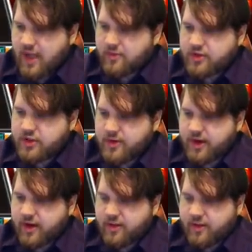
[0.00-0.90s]
ever
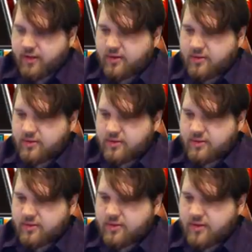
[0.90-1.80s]
doing anything.
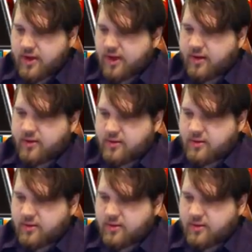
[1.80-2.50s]
Yeah.